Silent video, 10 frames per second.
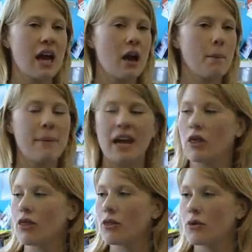tell
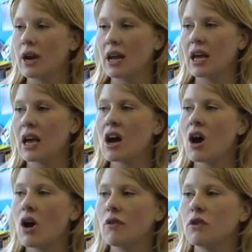B three
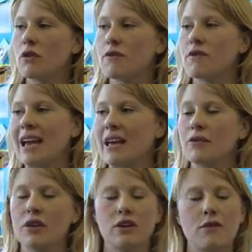of your
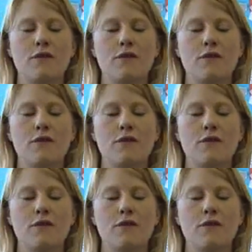favourite